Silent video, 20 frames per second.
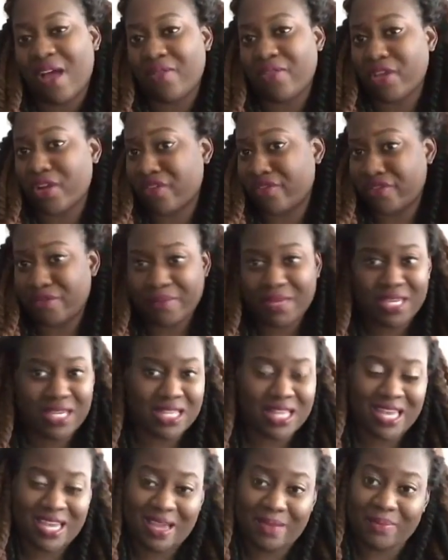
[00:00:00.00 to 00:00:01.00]
out there for
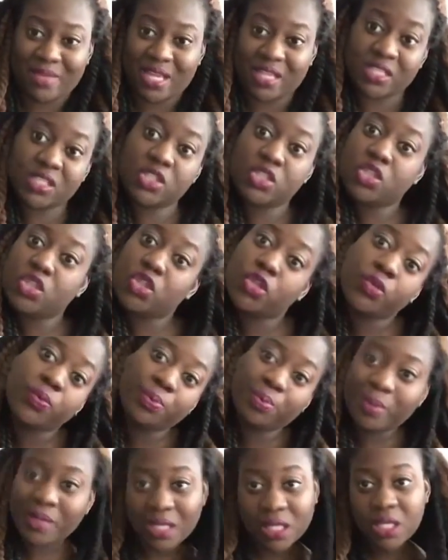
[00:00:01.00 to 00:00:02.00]
me. Like, I'm not
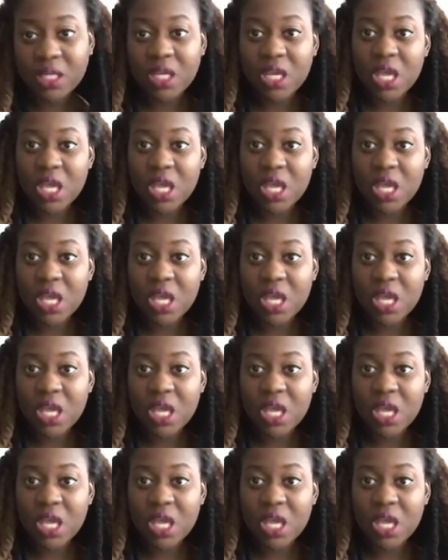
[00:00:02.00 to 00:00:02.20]
stupid.